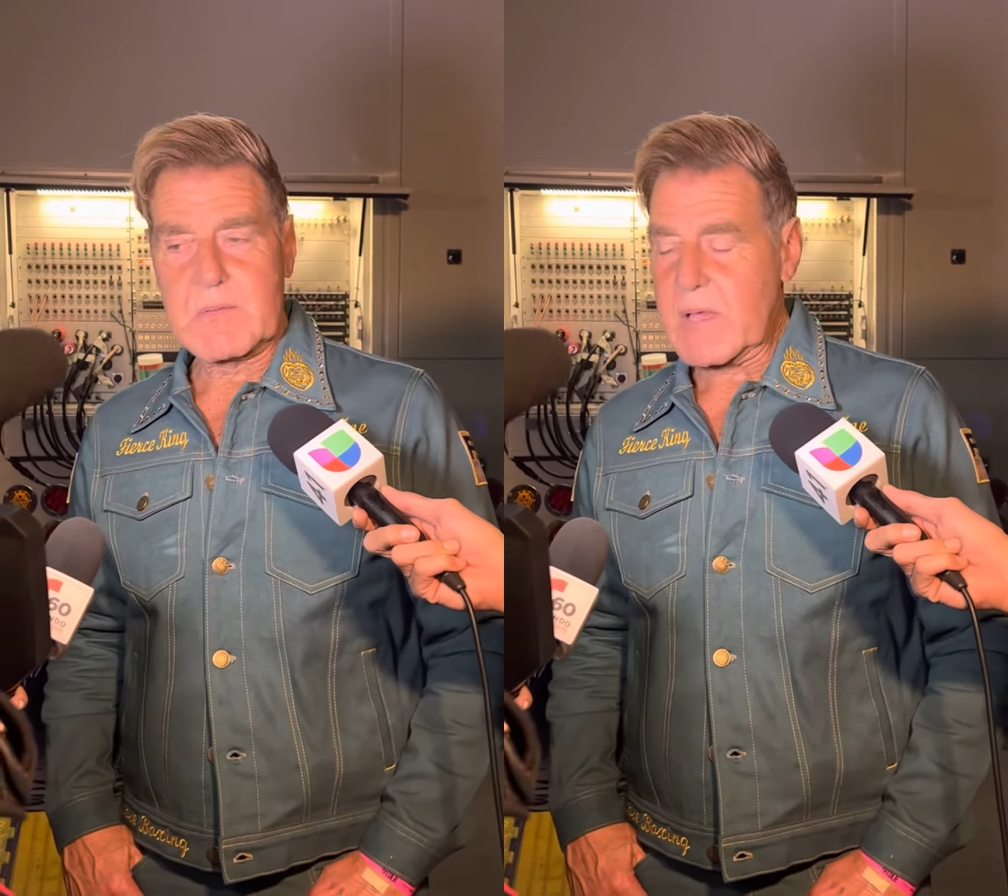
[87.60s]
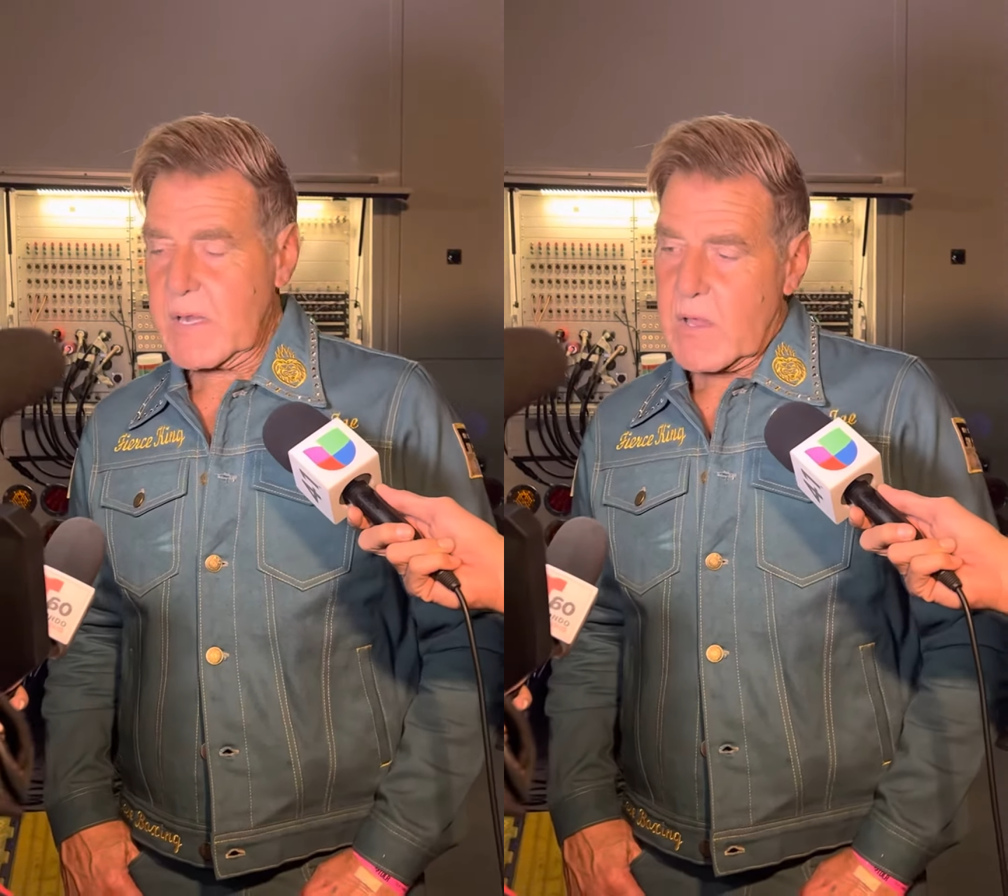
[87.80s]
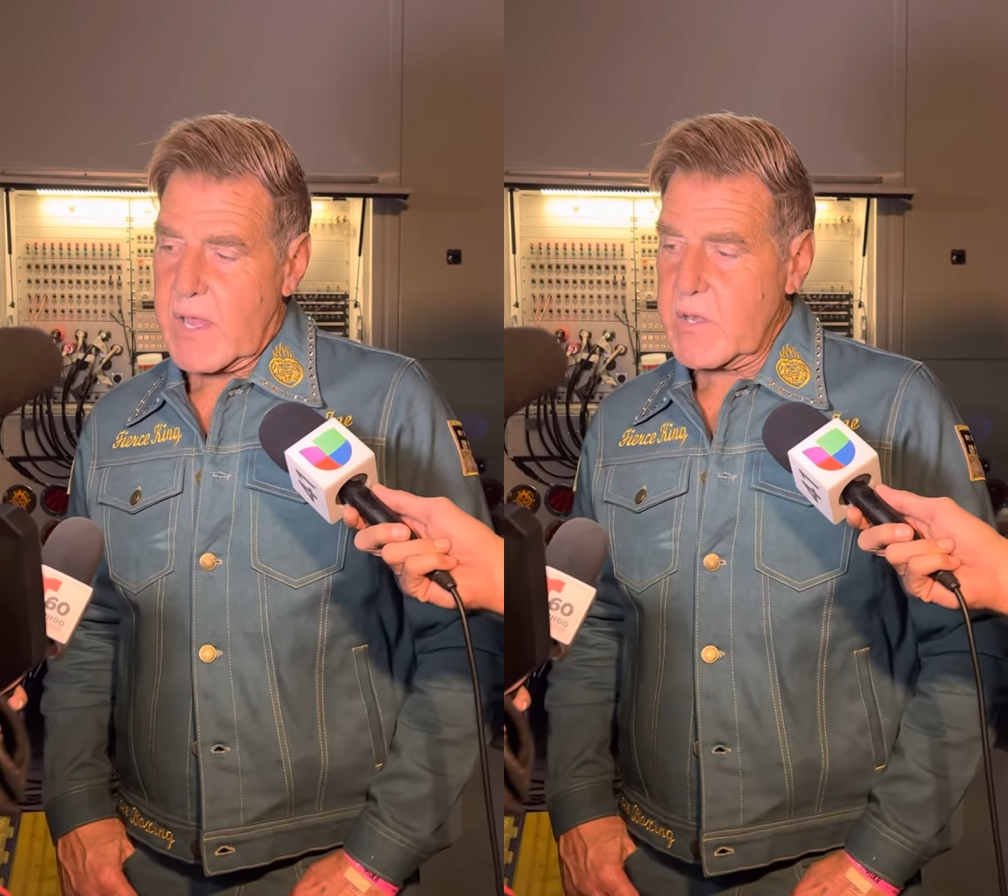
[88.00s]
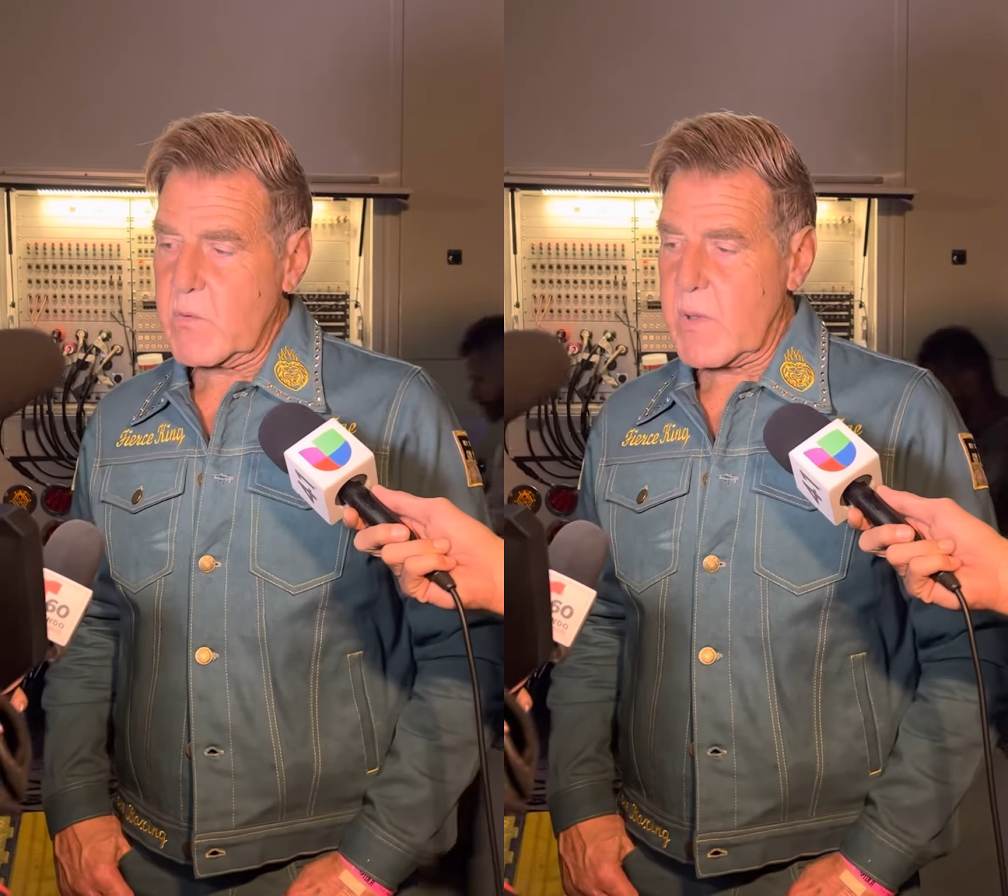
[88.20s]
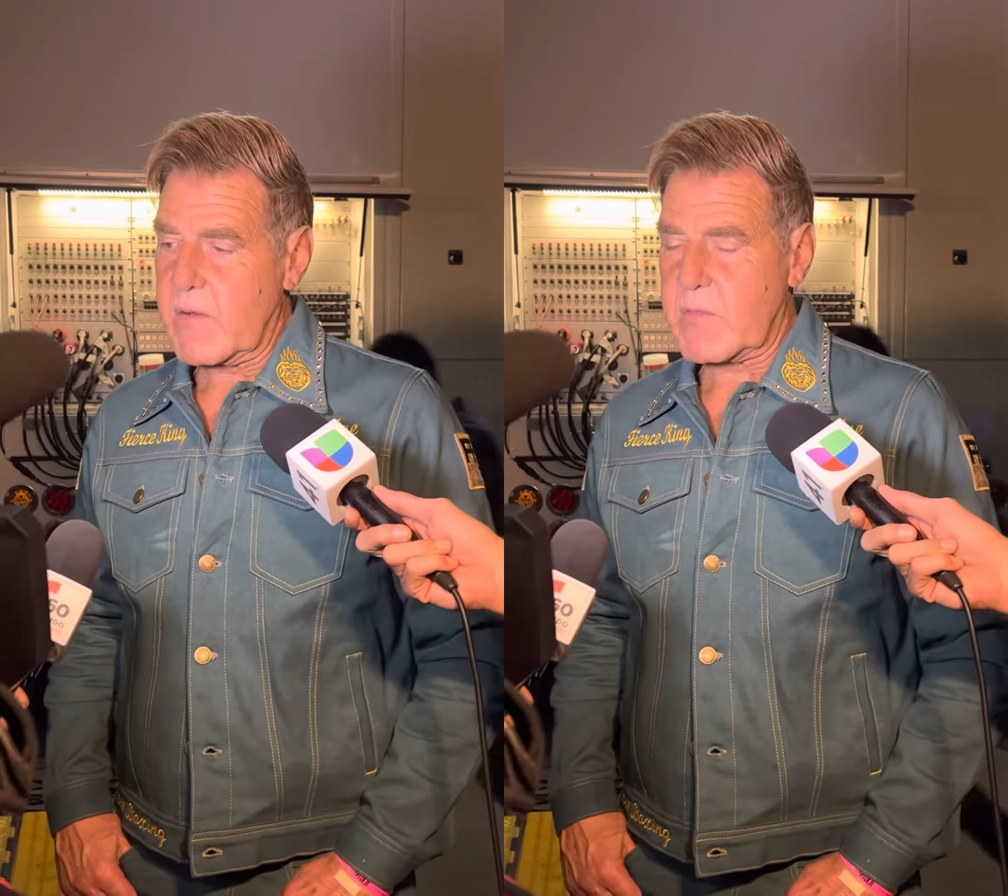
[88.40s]
you know, I knew
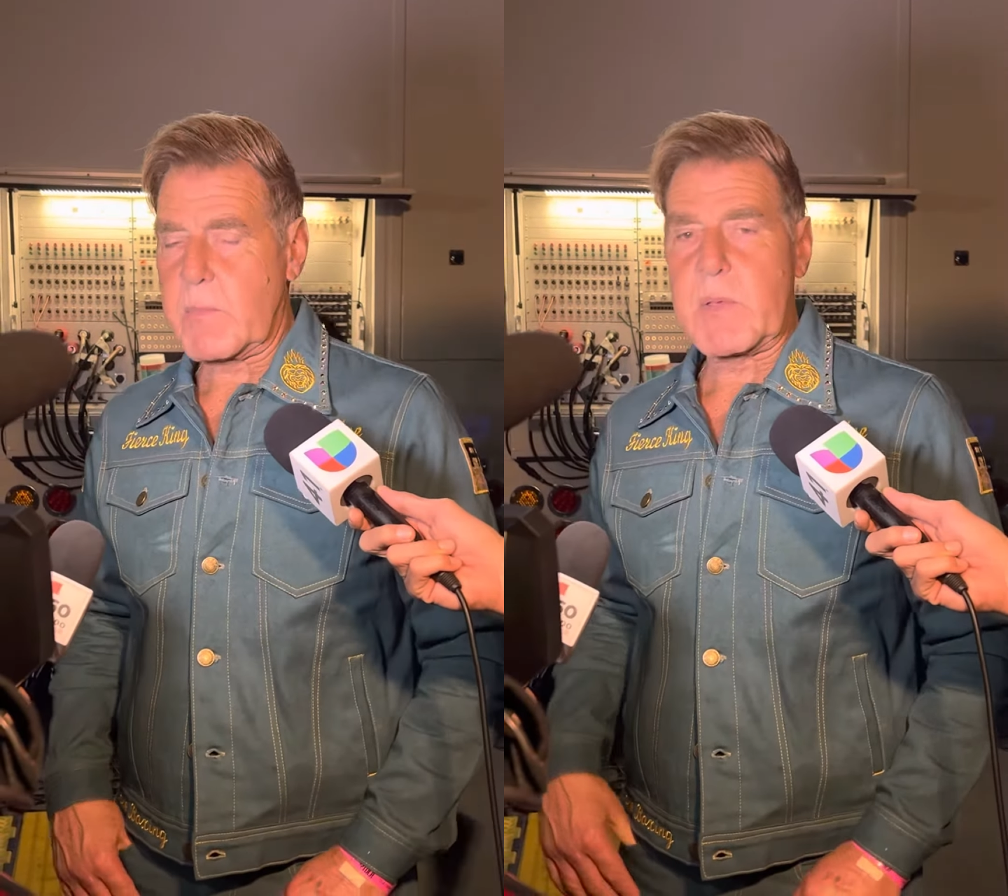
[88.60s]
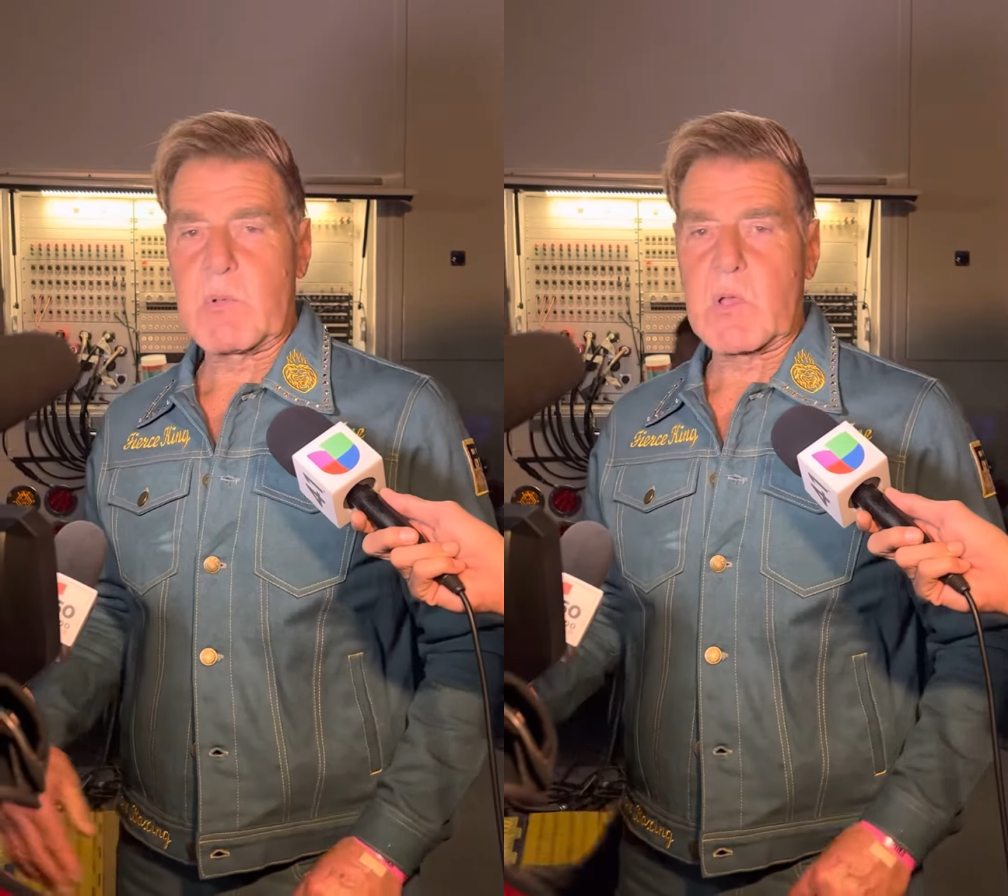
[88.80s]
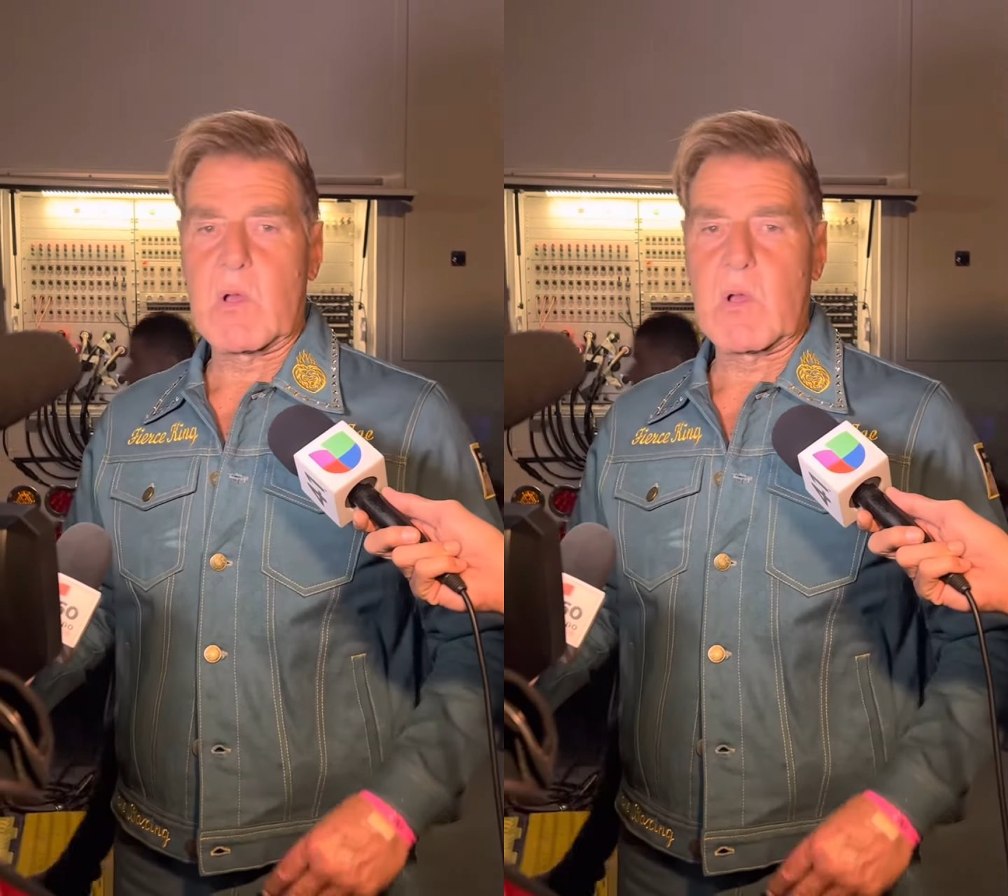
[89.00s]
right up then people go,